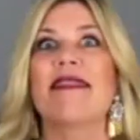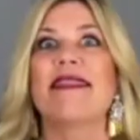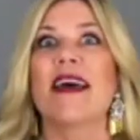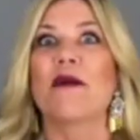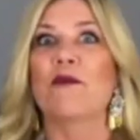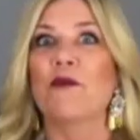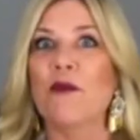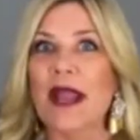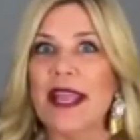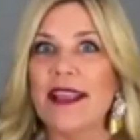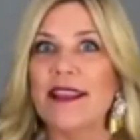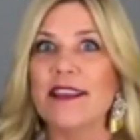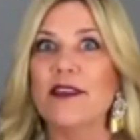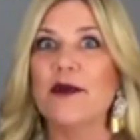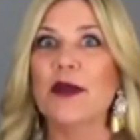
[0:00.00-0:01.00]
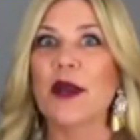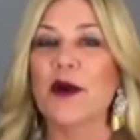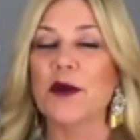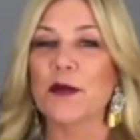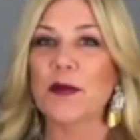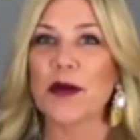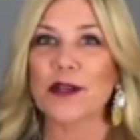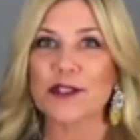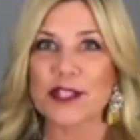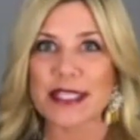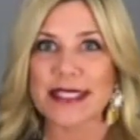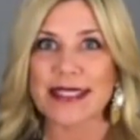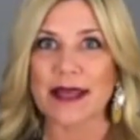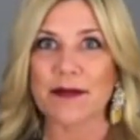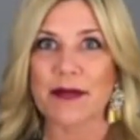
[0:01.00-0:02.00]
than when you go to
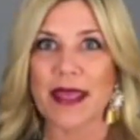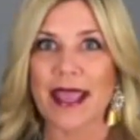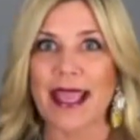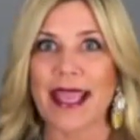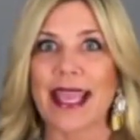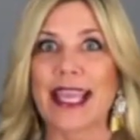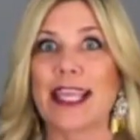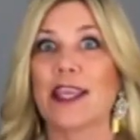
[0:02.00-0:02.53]
purchase something,